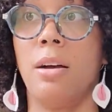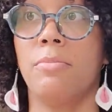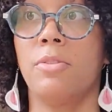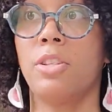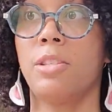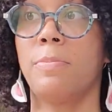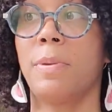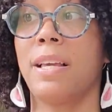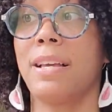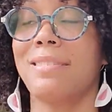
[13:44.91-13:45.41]

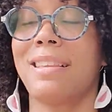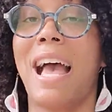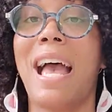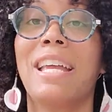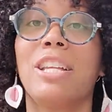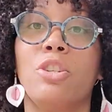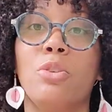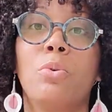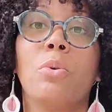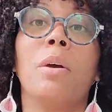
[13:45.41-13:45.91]
just because
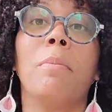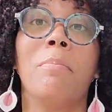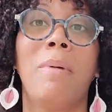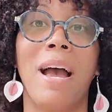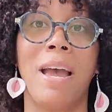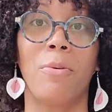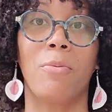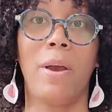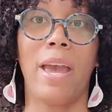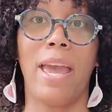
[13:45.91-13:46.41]
I do it
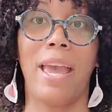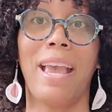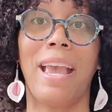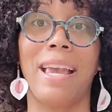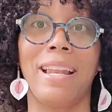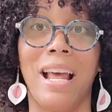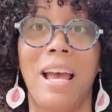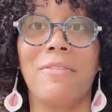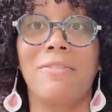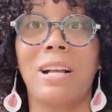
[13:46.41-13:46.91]
my way,
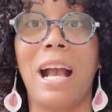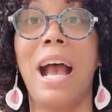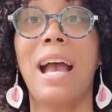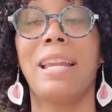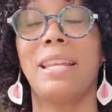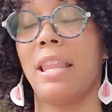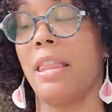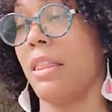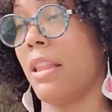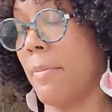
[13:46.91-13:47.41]
and I've
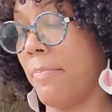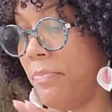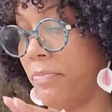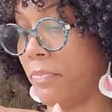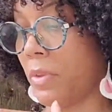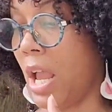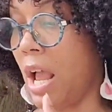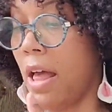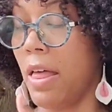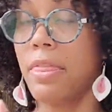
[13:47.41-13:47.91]
gotten
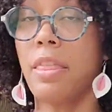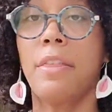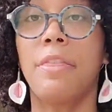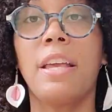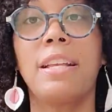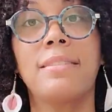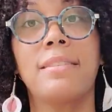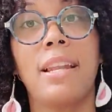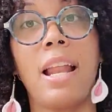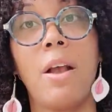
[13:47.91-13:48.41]
the
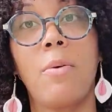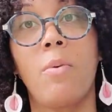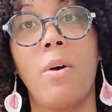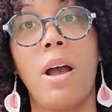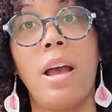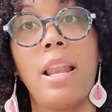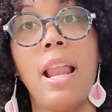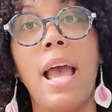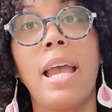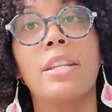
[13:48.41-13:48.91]
things that I
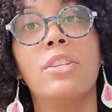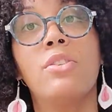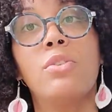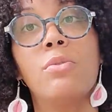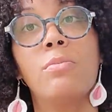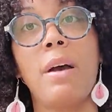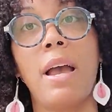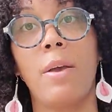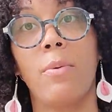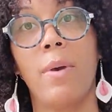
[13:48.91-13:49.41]
want. I do
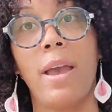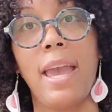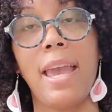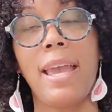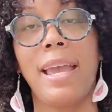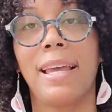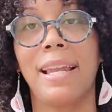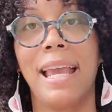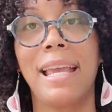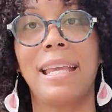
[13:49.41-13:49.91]
my
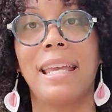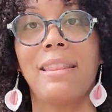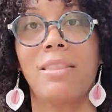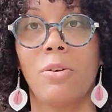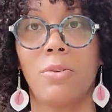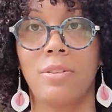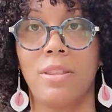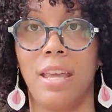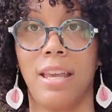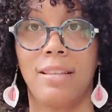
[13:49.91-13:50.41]
way, and I get
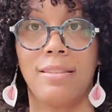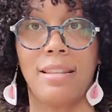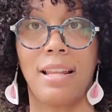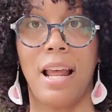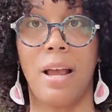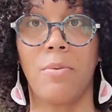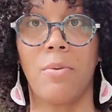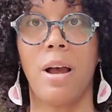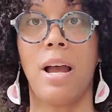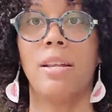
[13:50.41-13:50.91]
those things that
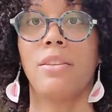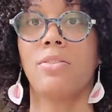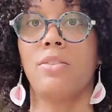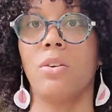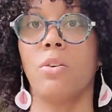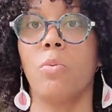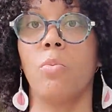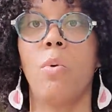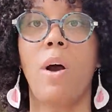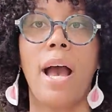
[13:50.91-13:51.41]
I want.
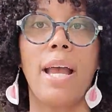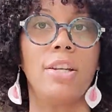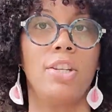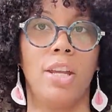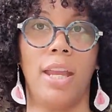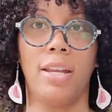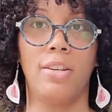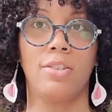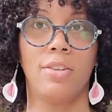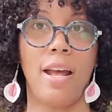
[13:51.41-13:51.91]
So why
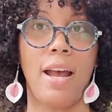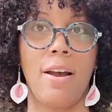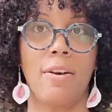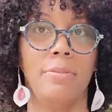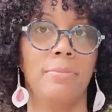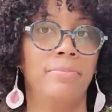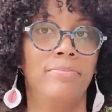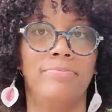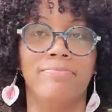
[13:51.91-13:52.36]
change now?